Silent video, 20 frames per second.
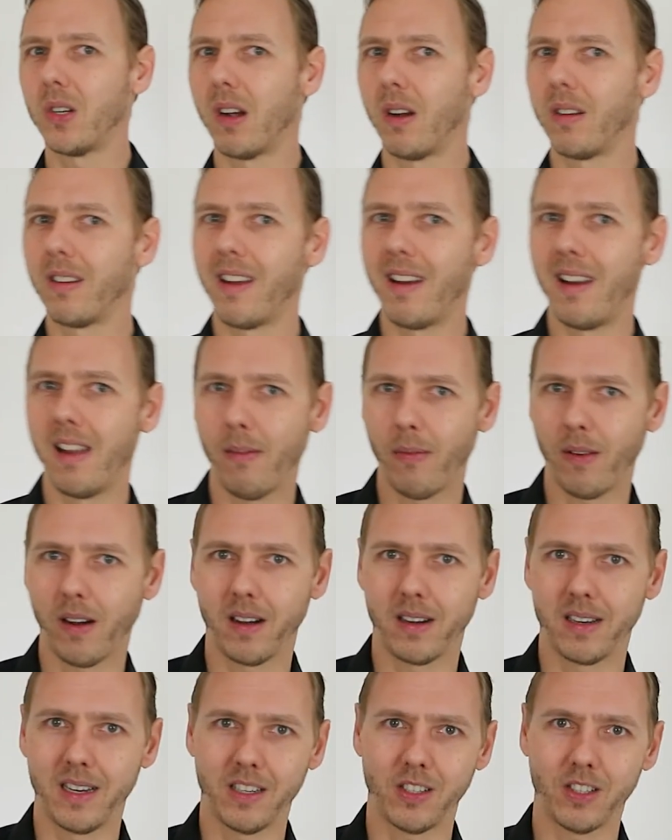don't deliver
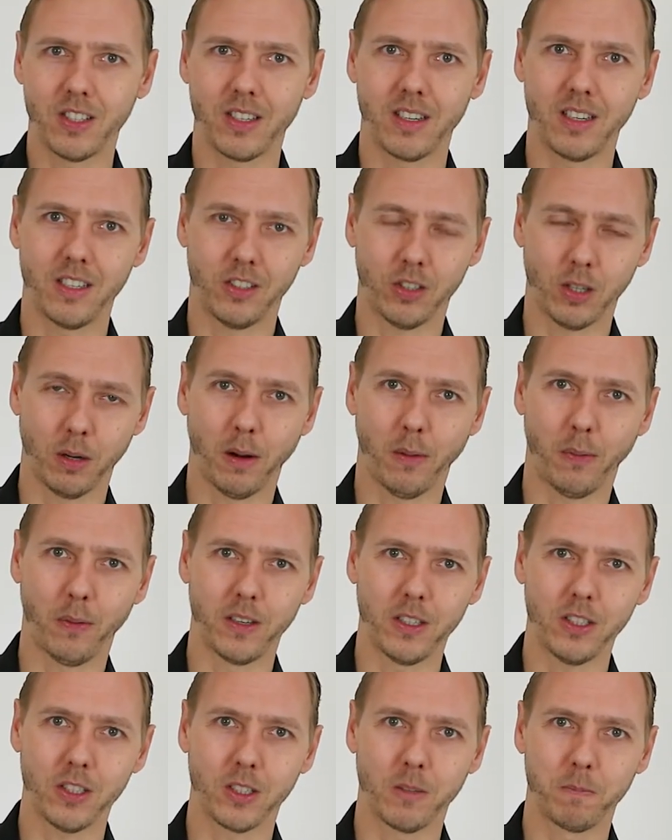this
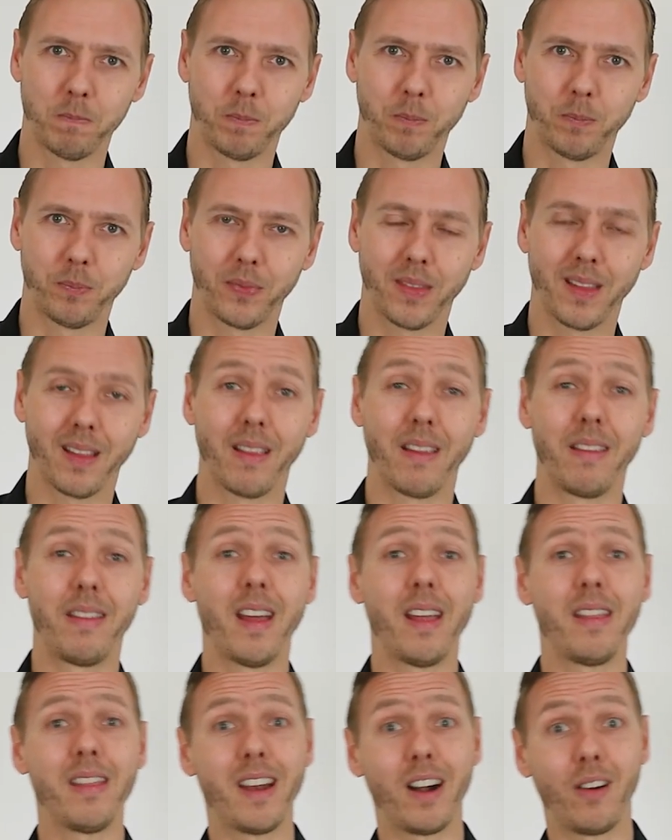service,
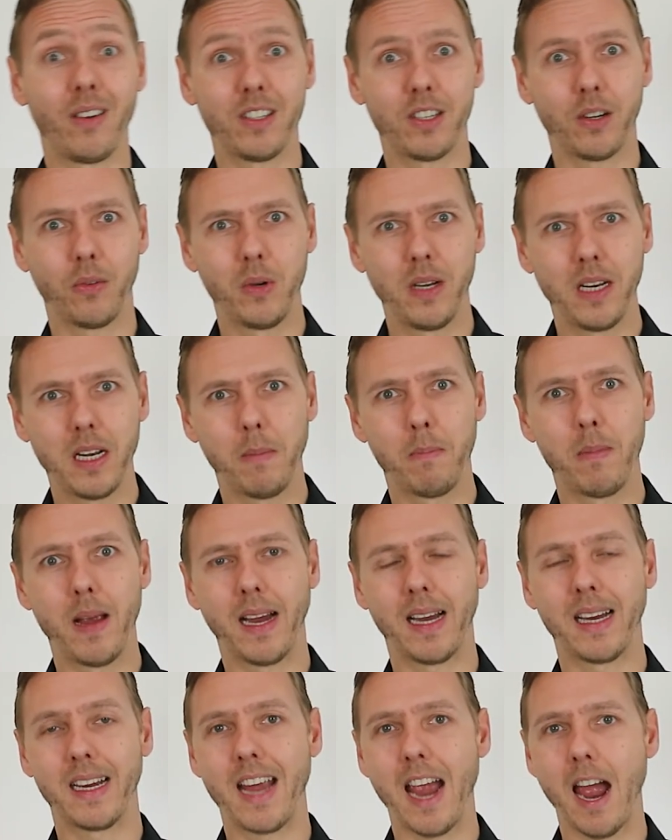then there is a really
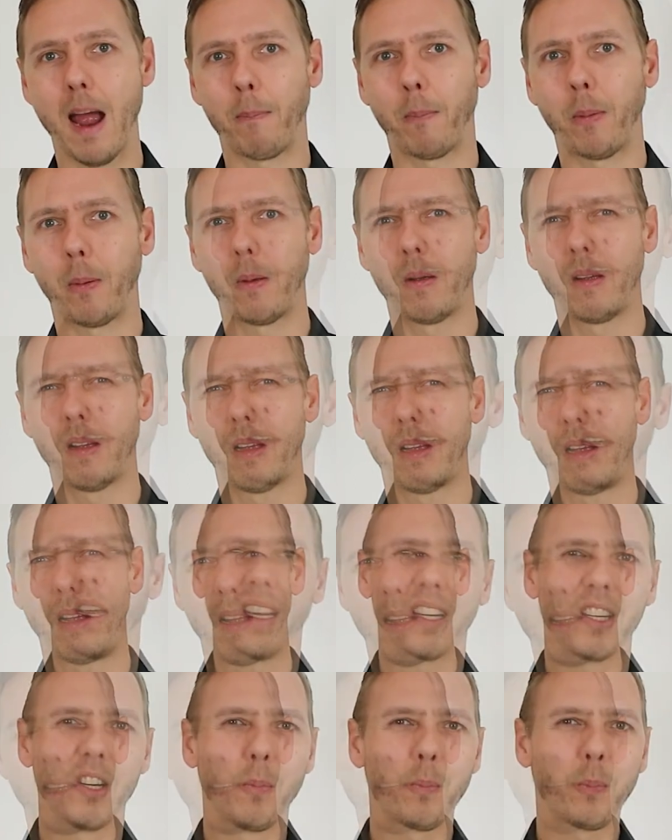big gap.
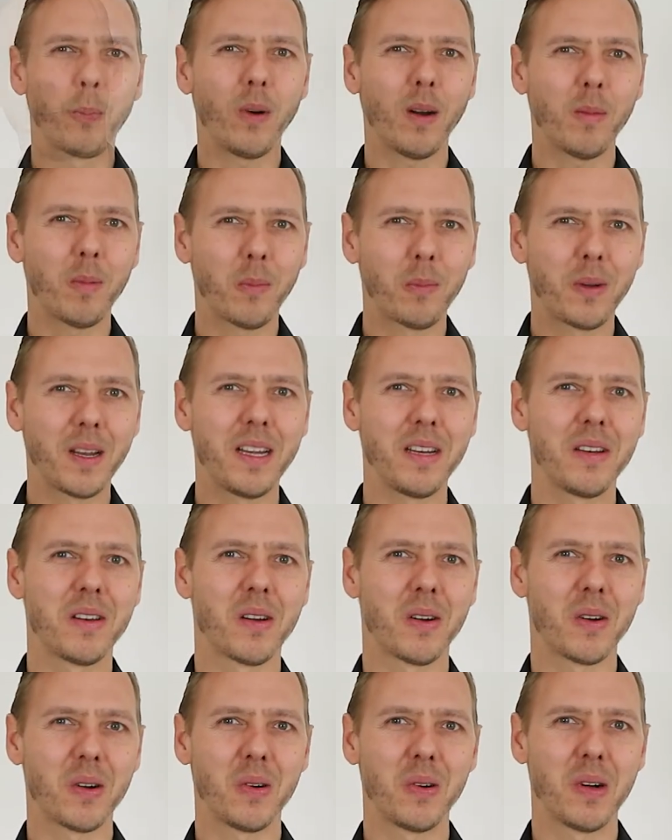You probably
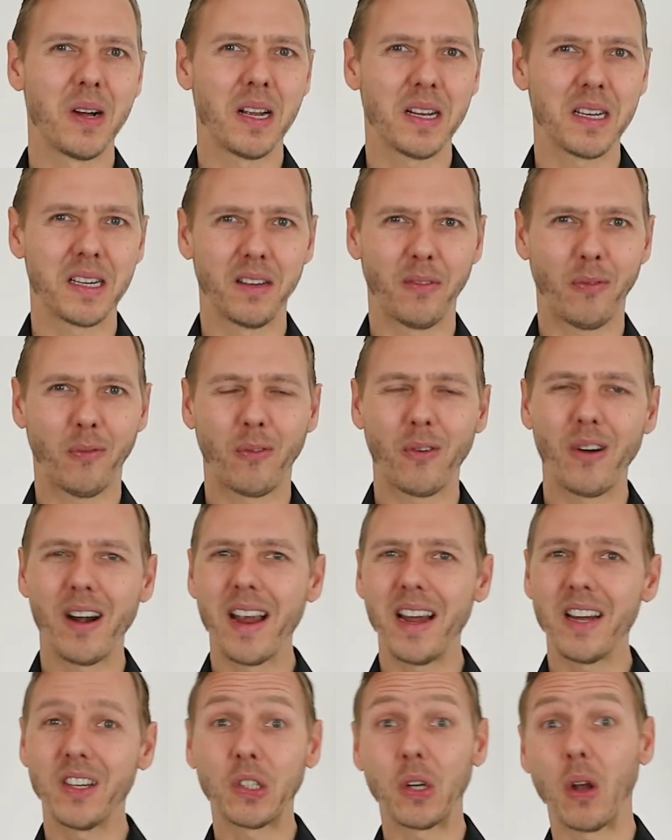know the
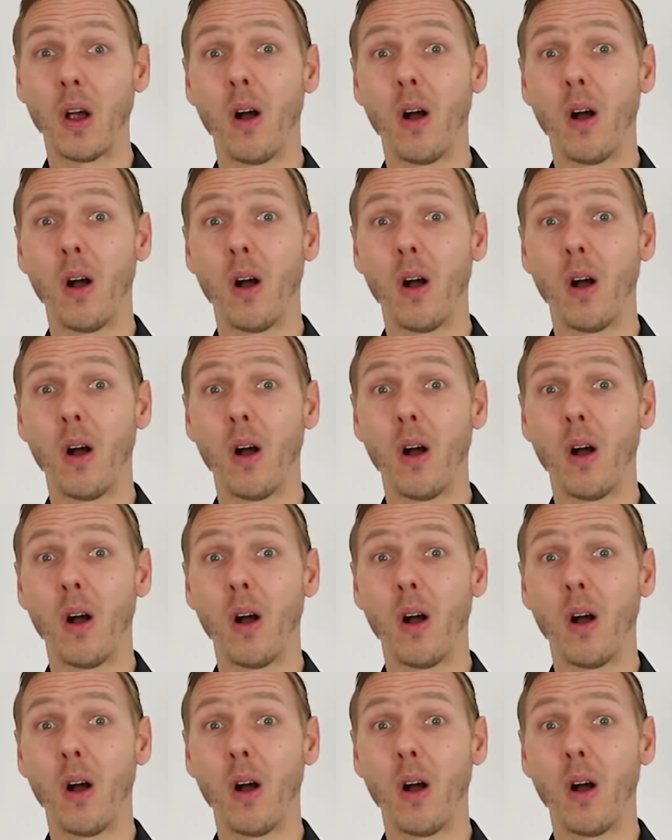phrase